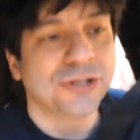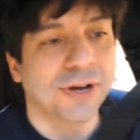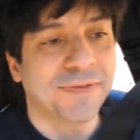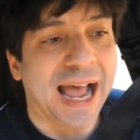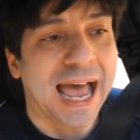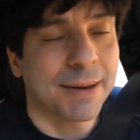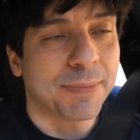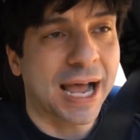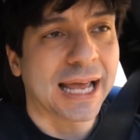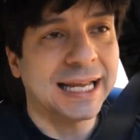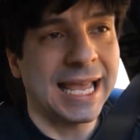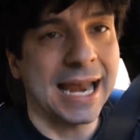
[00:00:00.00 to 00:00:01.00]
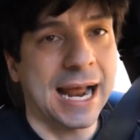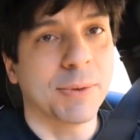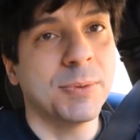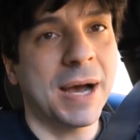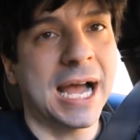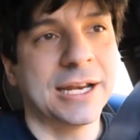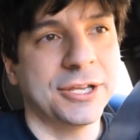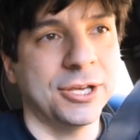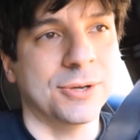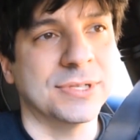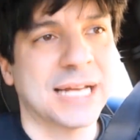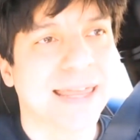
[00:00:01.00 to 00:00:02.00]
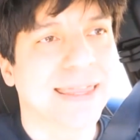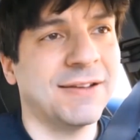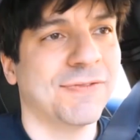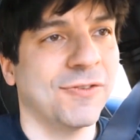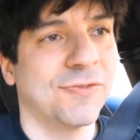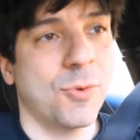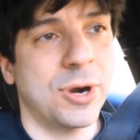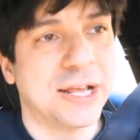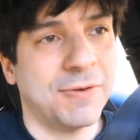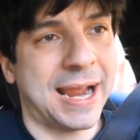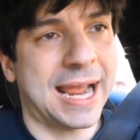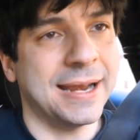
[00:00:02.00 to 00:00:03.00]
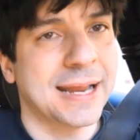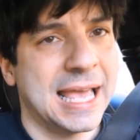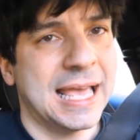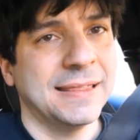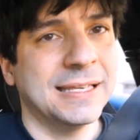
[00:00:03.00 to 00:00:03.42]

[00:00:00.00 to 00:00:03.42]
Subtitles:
So if I had to buy it again, I would buy it used. I think for 40 grand,